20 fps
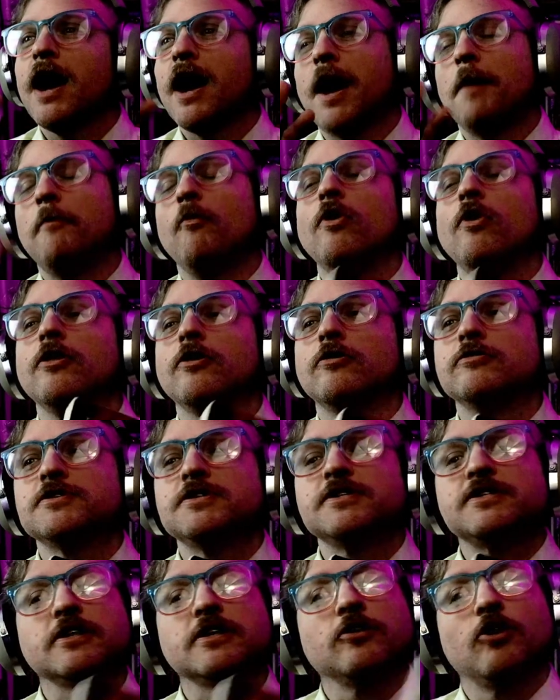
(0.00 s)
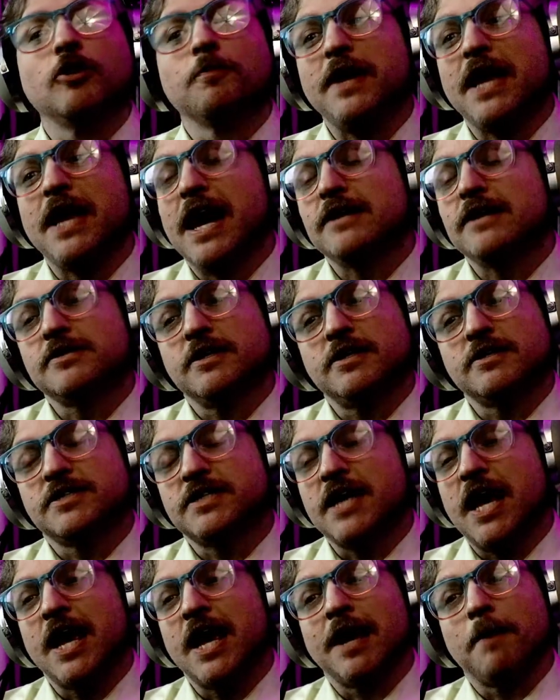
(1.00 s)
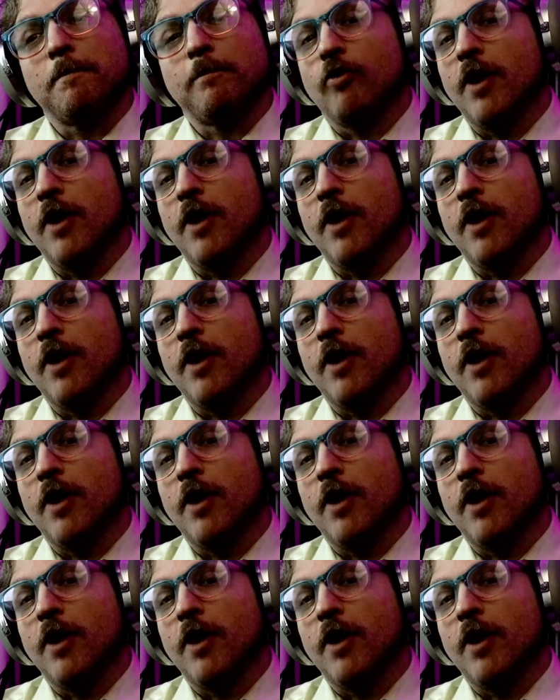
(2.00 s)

I'm one of those that said, look, be hesitant saying it,